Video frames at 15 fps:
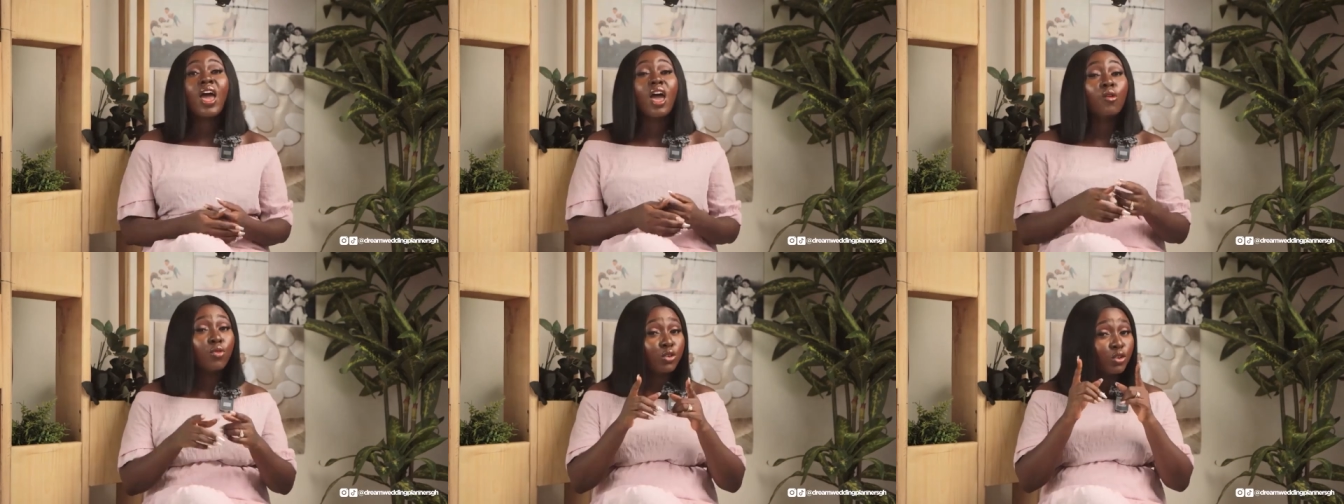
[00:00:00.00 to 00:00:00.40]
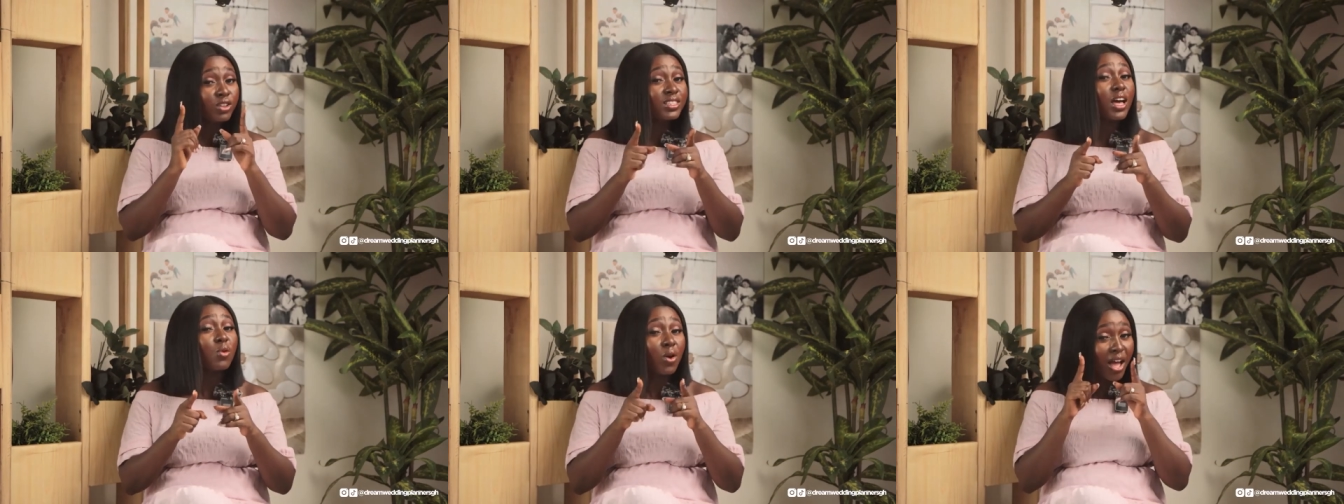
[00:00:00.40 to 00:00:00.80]
And for
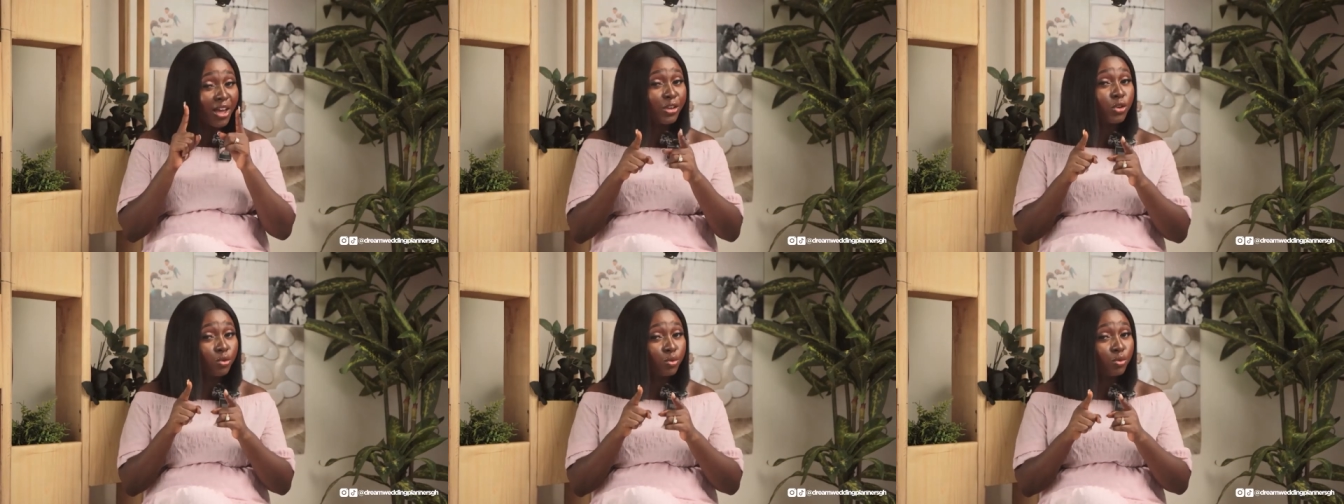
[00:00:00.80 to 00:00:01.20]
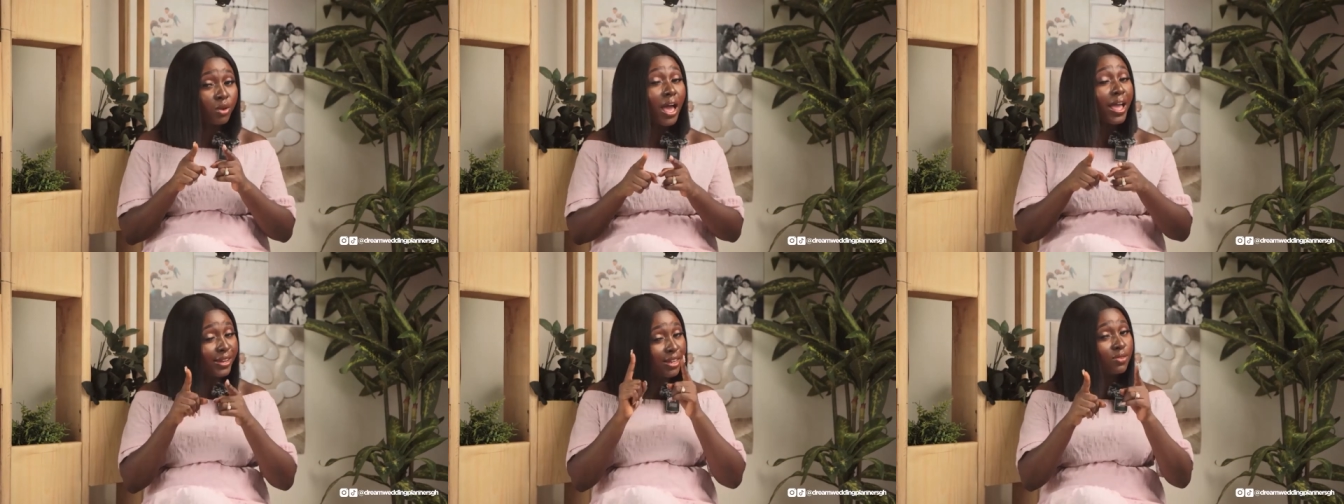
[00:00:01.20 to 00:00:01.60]
those that will argue,
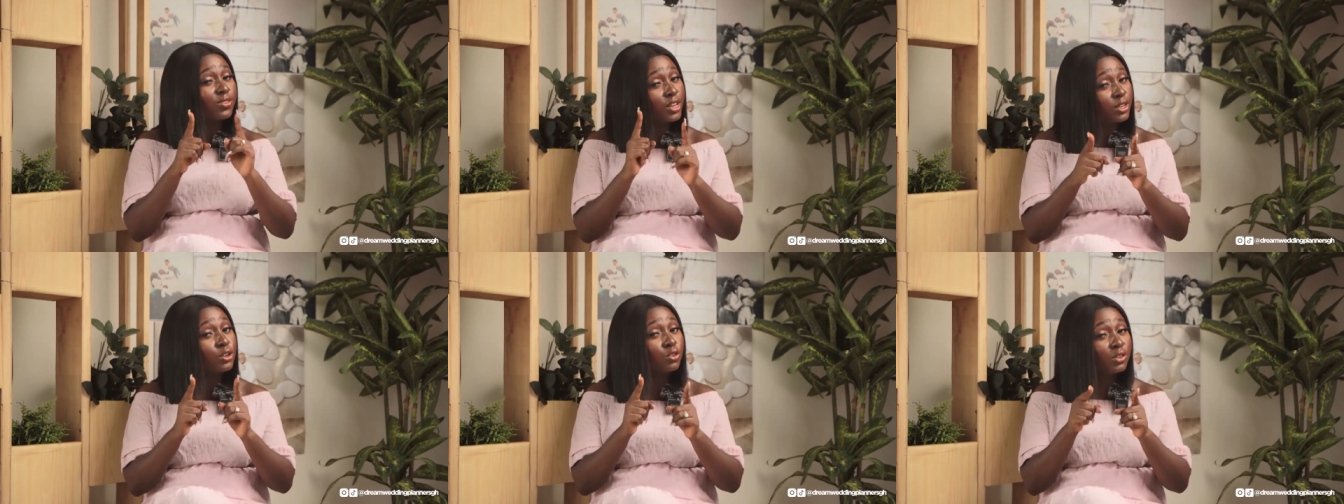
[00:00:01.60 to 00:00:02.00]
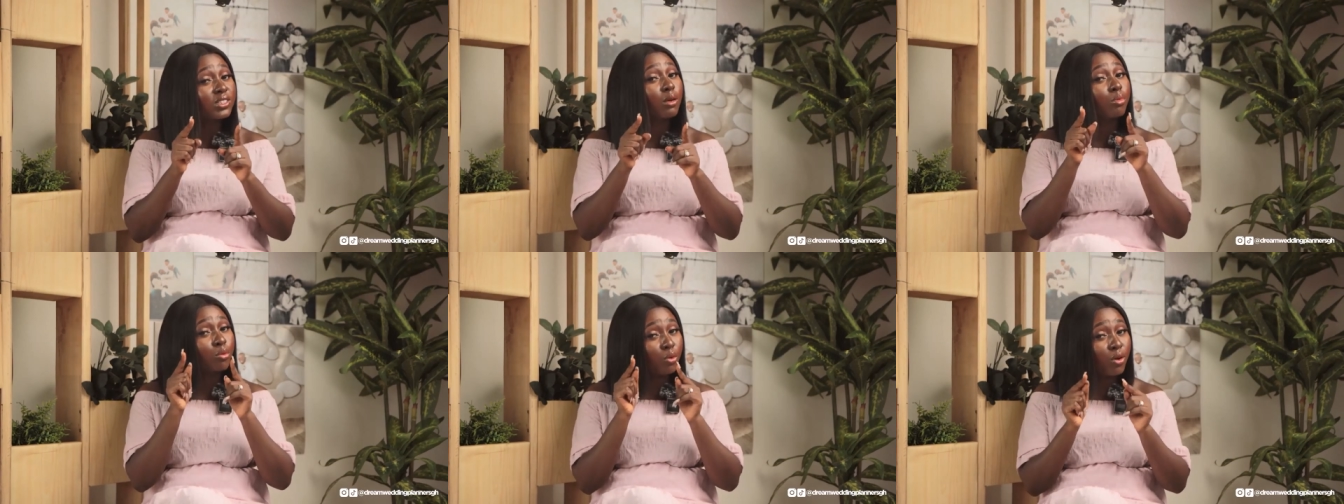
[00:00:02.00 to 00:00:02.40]
I definitely know
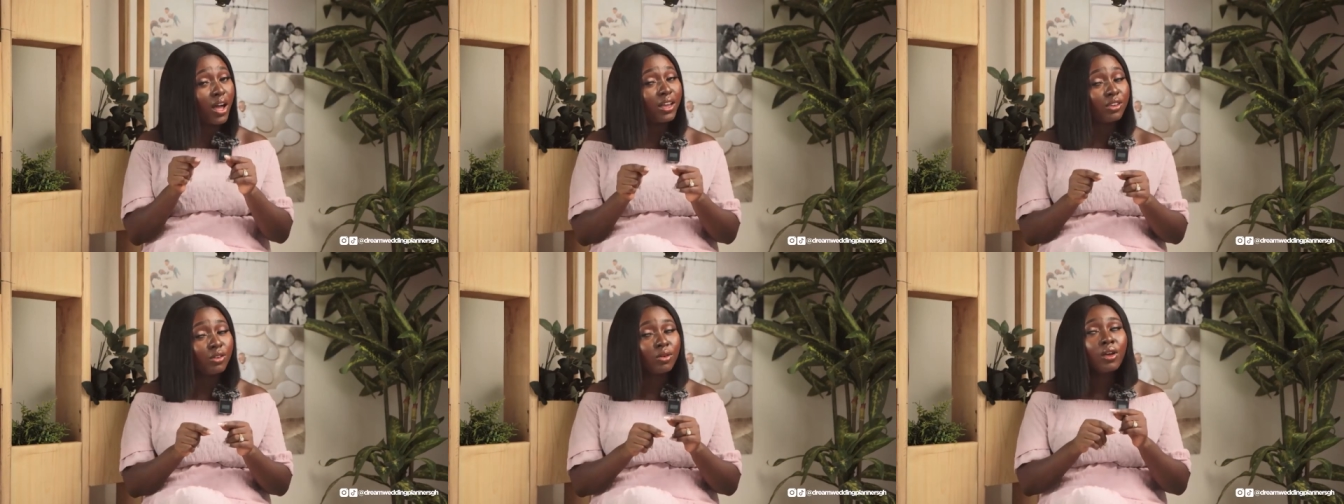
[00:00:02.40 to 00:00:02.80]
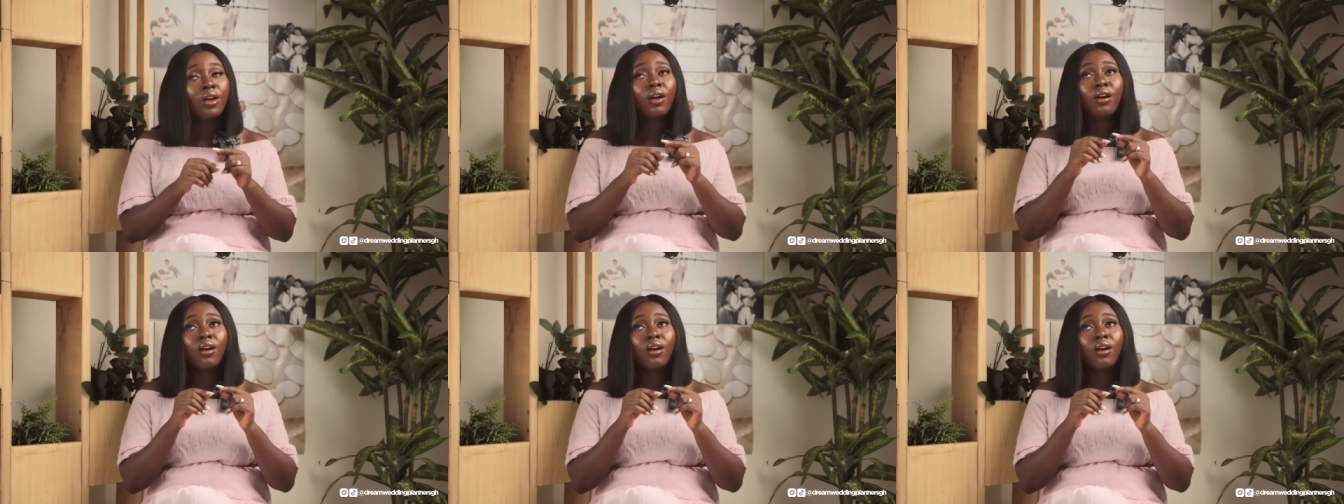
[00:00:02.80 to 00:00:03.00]
some people will argue,